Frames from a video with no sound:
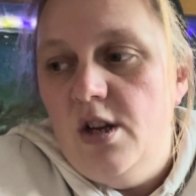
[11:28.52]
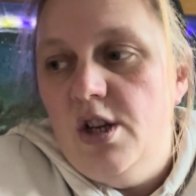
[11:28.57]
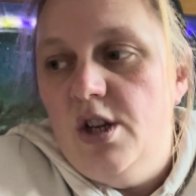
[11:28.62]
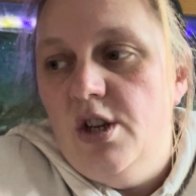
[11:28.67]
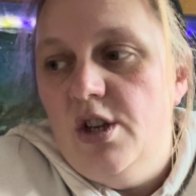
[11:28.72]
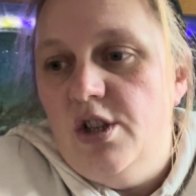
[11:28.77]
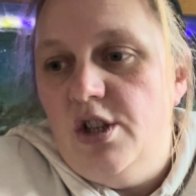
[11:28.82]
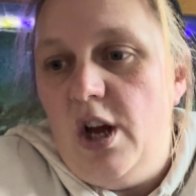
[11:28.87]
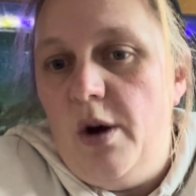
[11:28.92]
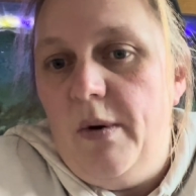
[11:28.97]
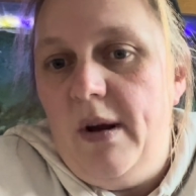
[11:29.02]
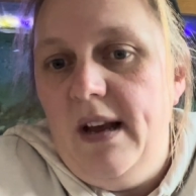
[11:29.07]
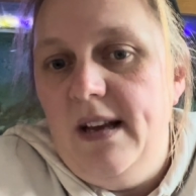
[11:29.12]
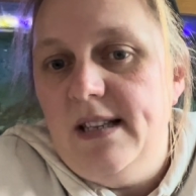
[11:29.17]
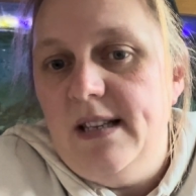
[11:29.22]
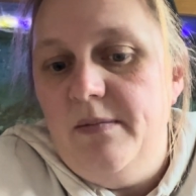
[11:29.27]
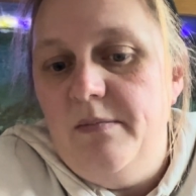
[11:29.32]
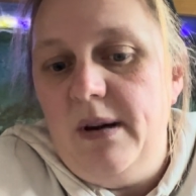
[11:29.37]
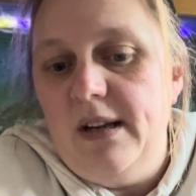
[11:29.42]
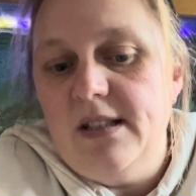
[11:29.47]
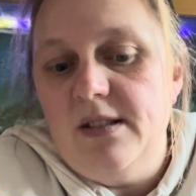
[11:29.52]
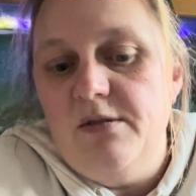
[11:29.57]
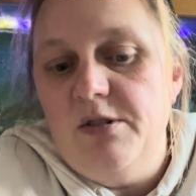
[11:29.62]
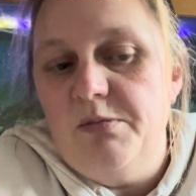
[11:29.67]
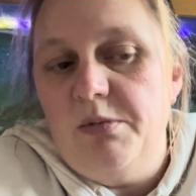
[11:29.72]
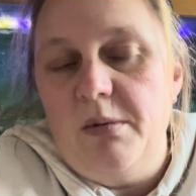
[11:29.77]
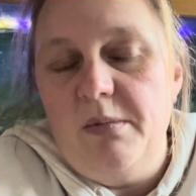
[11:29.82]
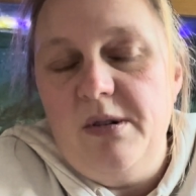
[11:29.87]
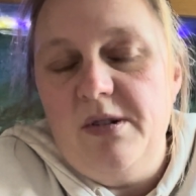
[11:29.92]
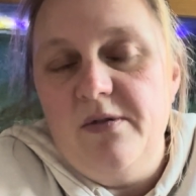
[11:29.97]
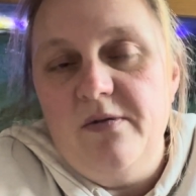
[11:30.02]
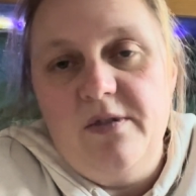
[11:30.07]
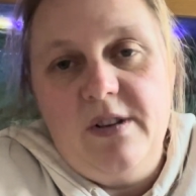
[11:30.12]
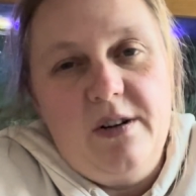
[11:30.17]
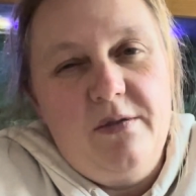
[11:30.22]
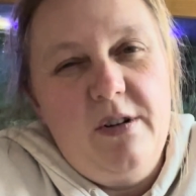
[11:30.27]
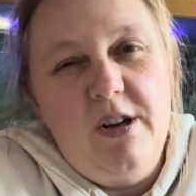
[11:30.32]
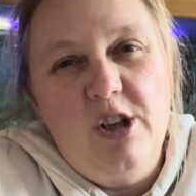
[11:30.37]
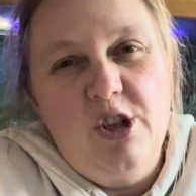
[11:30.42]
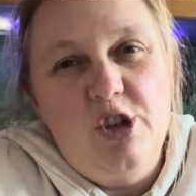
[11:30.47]
so eating better is probably something I
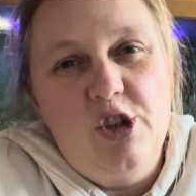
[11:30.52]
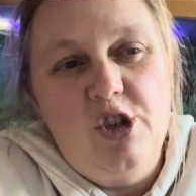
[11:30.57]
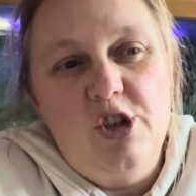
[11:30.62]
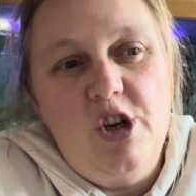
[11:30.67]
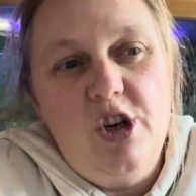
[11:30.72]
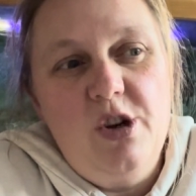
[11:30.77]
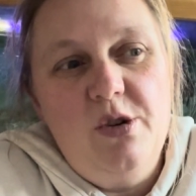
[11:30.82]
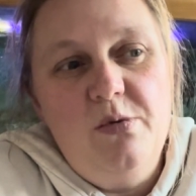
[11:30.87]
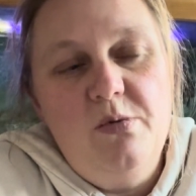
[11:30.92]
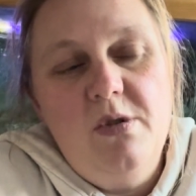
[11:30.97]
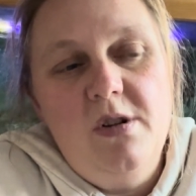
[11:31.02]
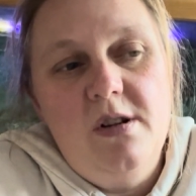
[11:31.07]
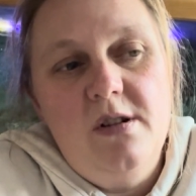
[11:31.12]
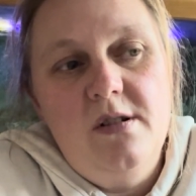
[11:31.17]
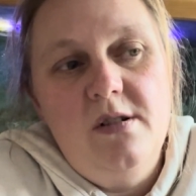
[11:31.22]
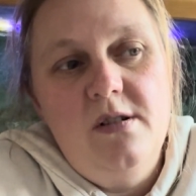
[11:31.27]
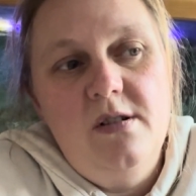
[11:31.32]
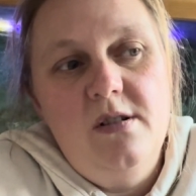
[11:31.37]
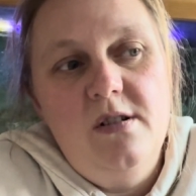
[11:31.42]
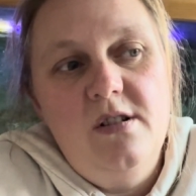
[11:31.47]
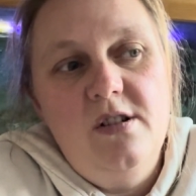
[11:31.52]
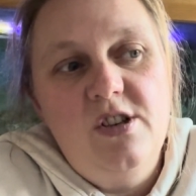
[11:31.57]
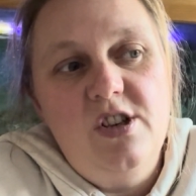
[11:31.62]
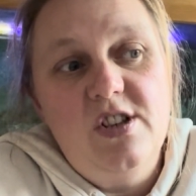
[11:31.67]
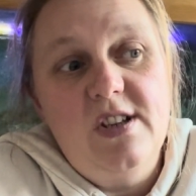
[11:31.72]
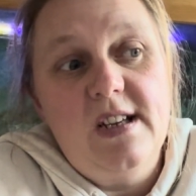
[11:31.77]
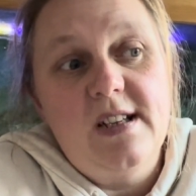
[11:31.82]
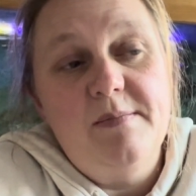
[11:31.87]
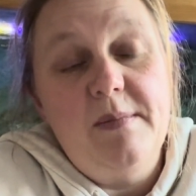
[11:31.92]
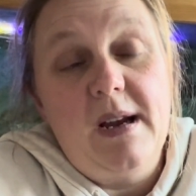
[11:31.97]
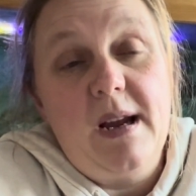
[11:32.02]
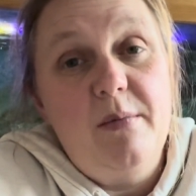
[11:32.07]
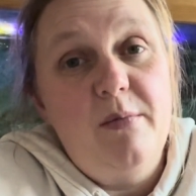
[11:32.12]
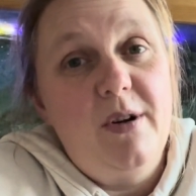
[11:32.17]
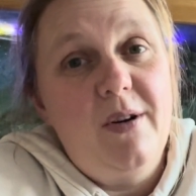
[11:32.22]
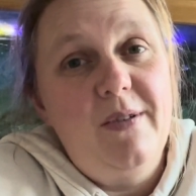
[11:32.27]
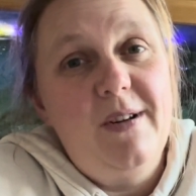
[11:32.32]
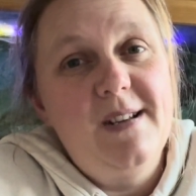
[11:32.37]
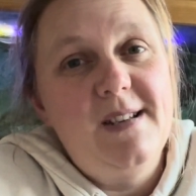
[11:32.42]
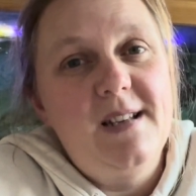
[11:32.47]
really should do. She says making
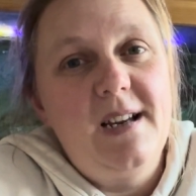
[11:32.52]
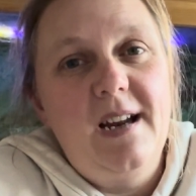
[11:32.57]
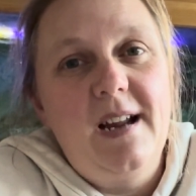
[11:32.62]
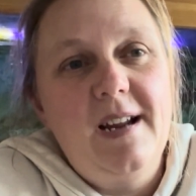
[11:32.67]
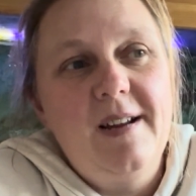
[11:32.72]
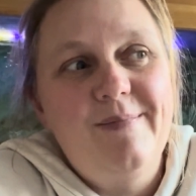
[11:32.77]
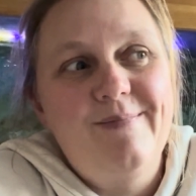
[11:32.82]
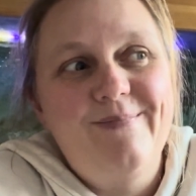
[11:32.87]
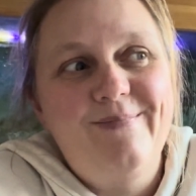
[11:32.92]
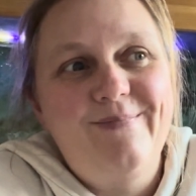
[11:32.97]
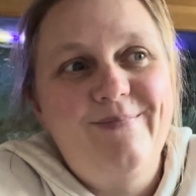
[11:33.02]
brownies today.